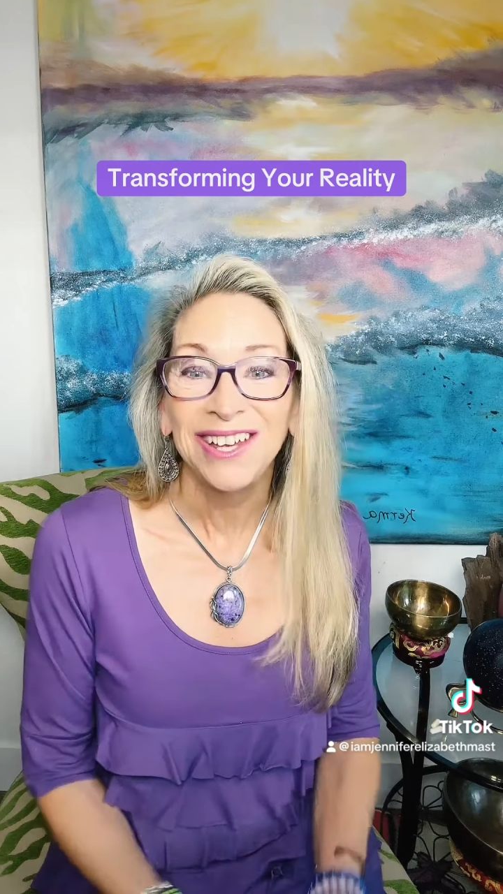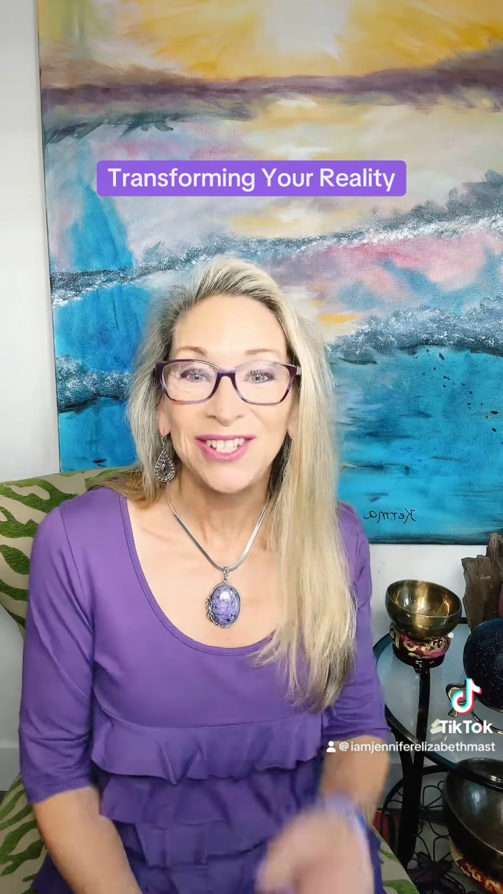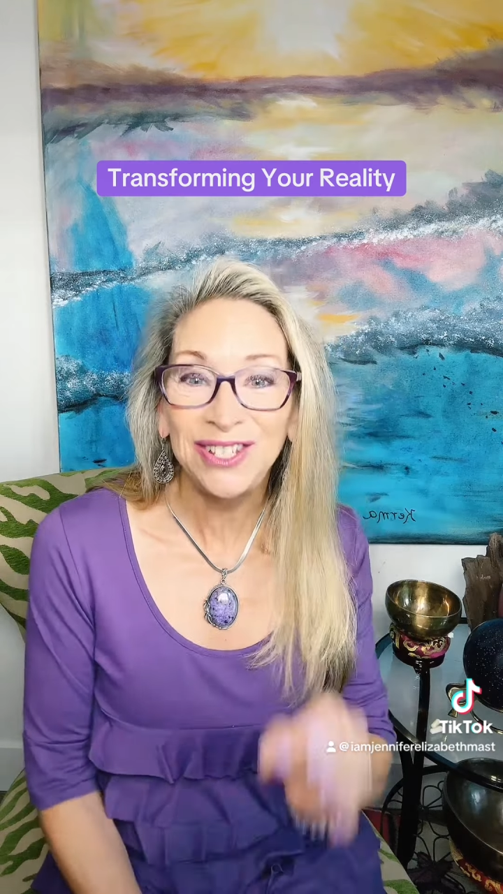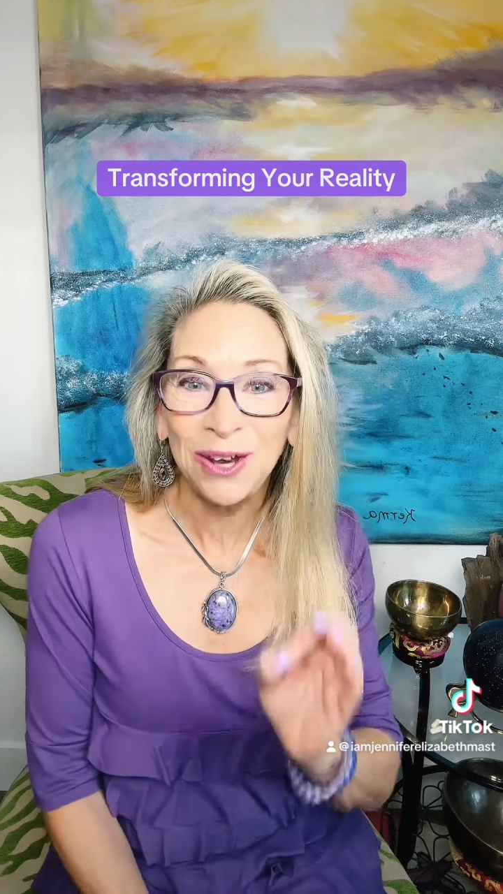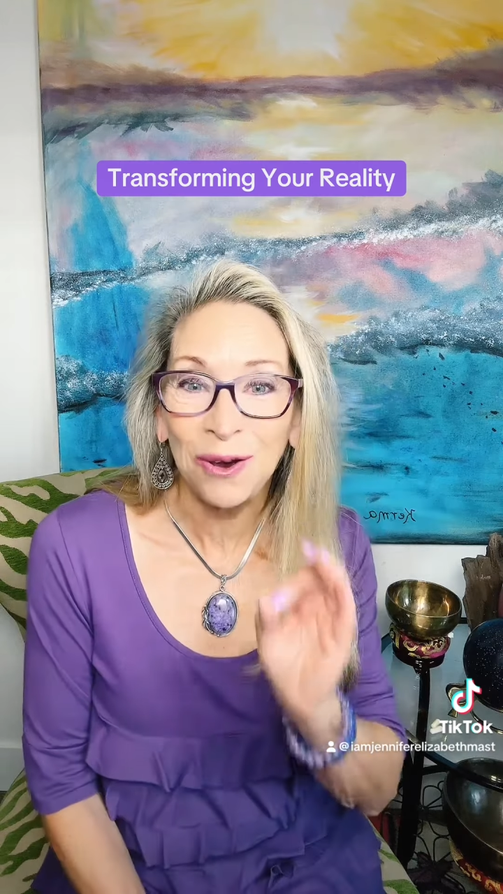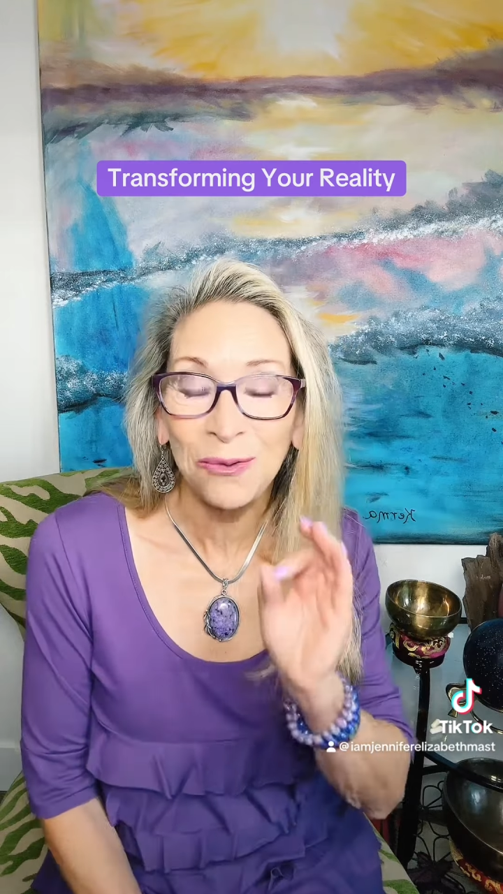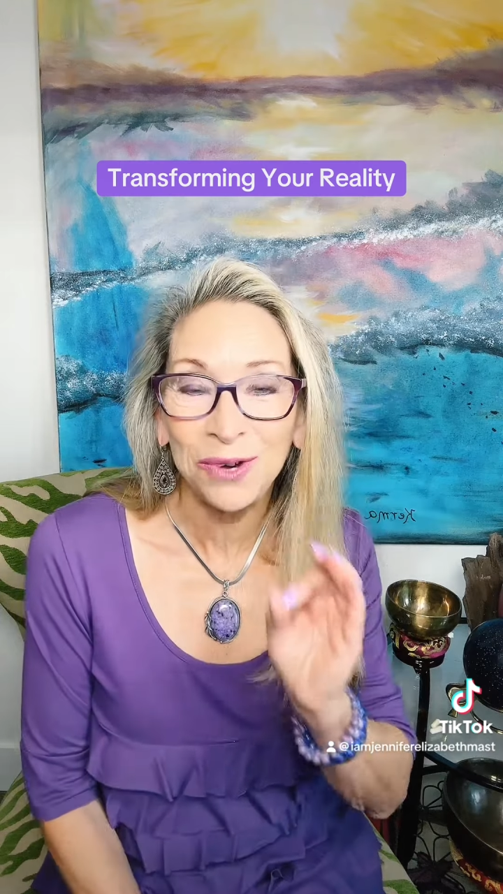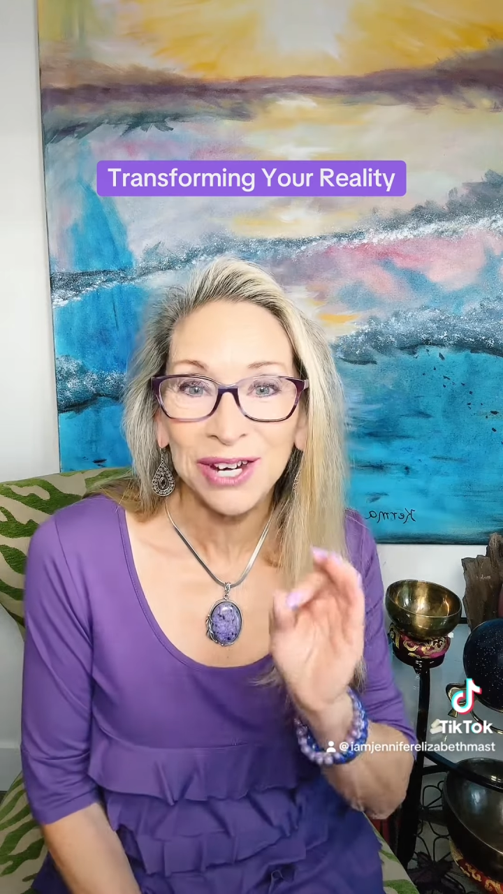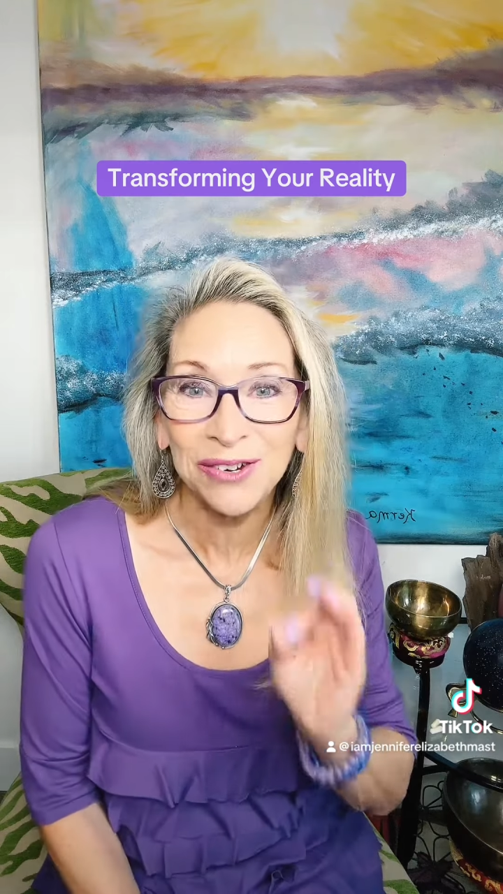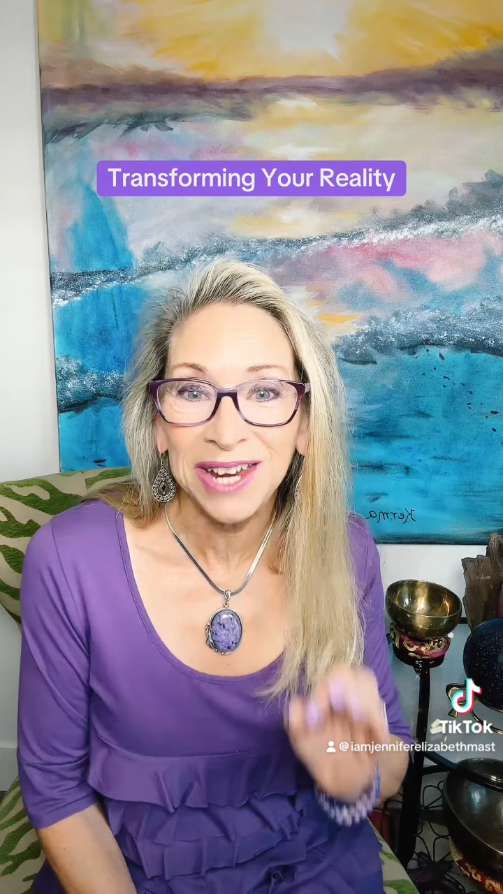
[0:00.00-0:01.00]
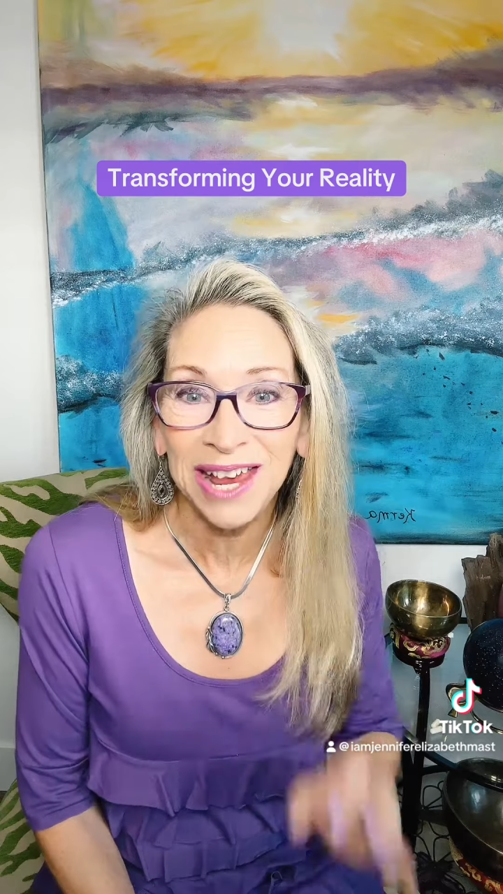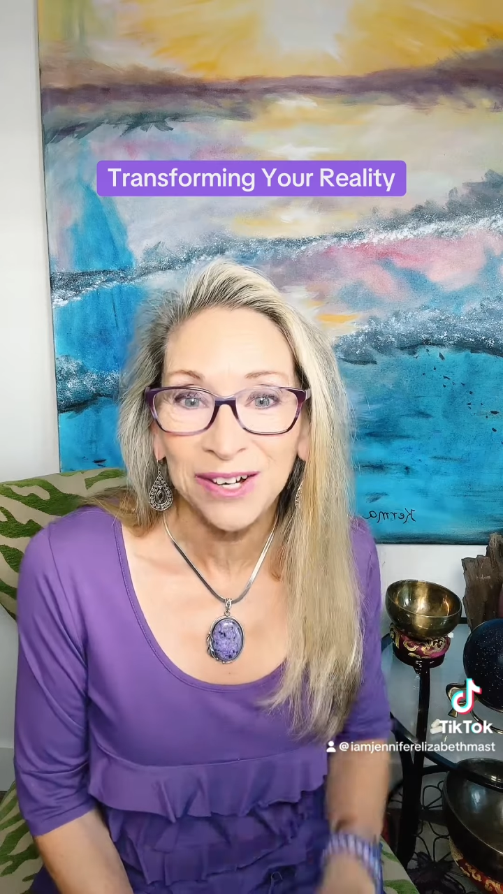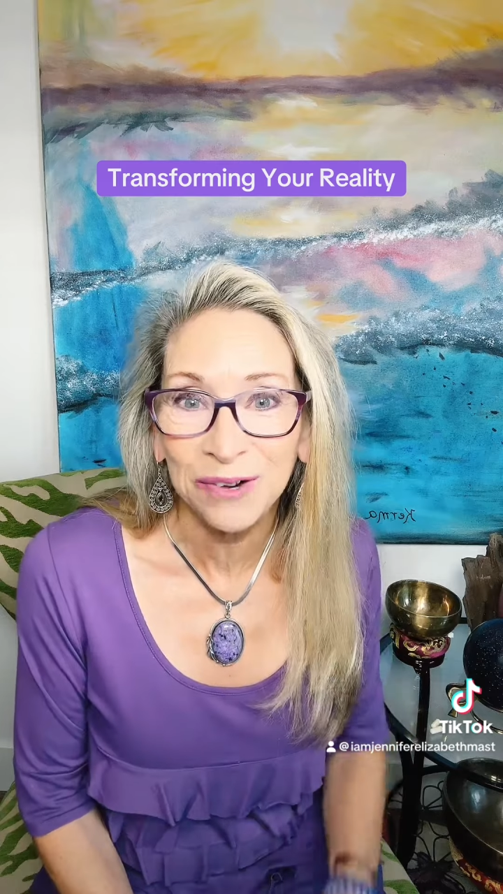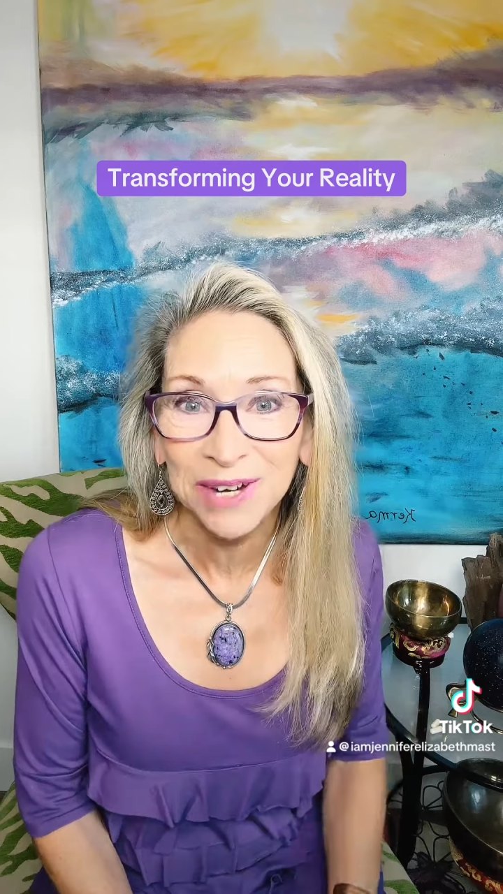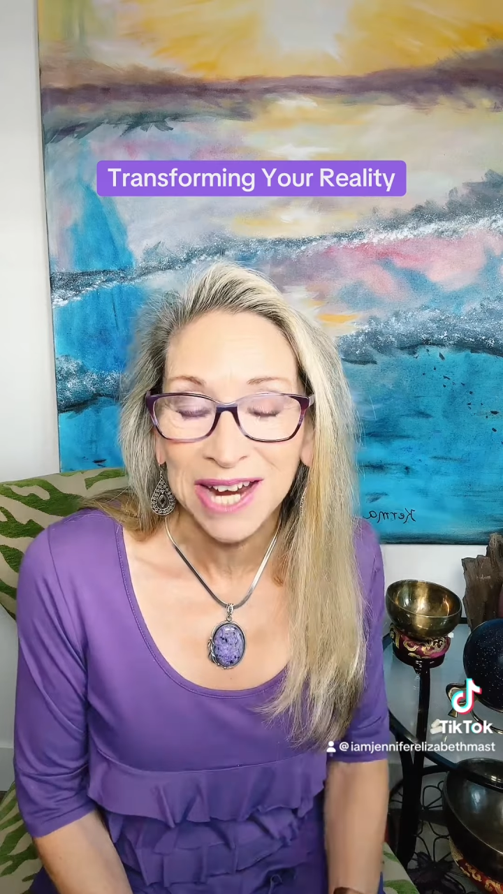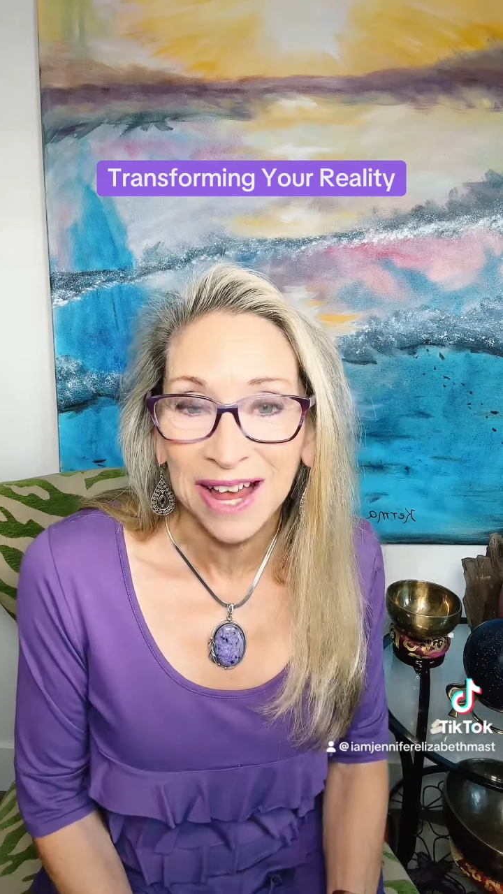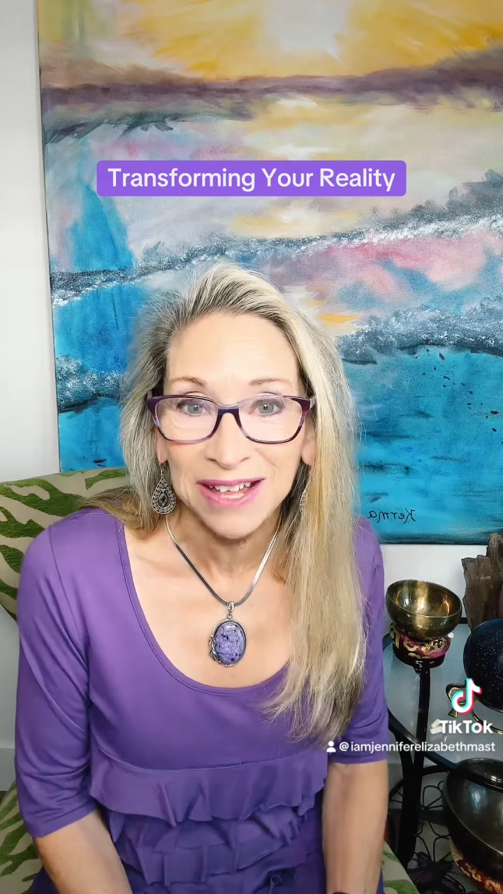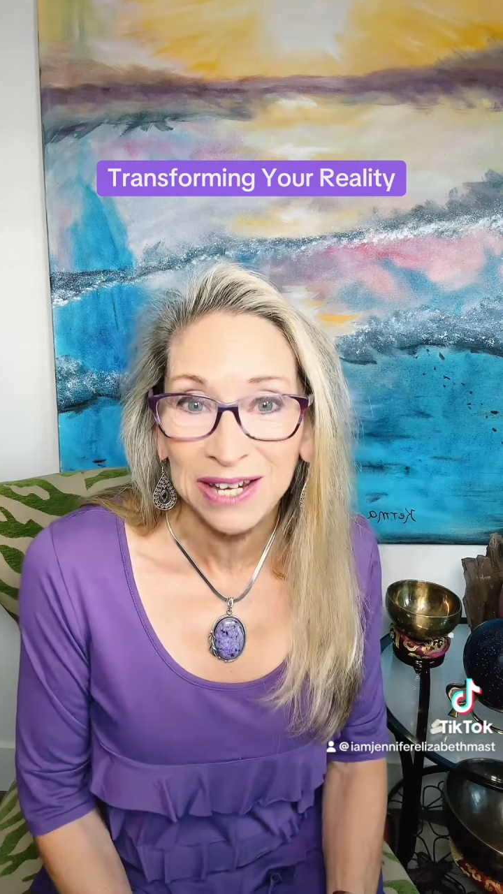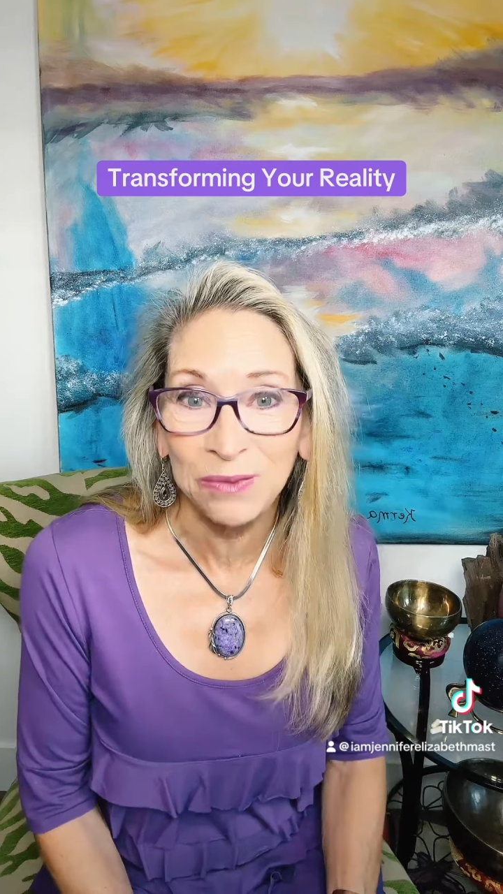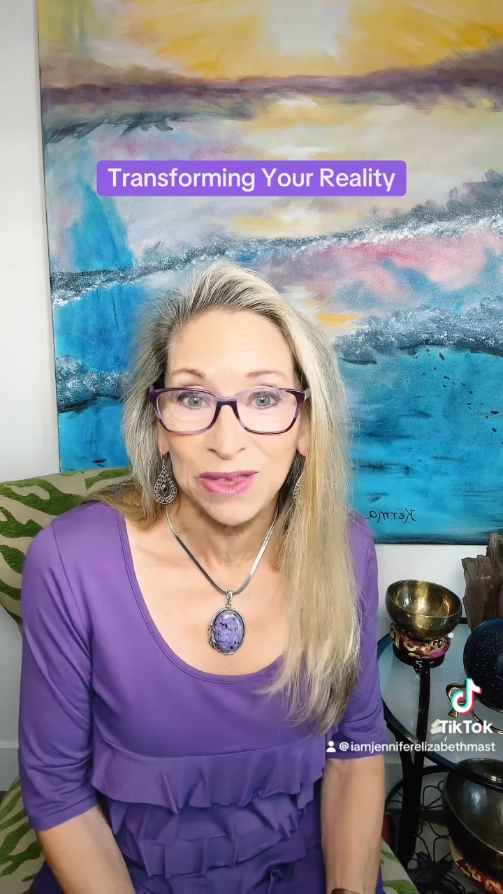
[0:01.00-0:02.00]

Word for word: So we create our reality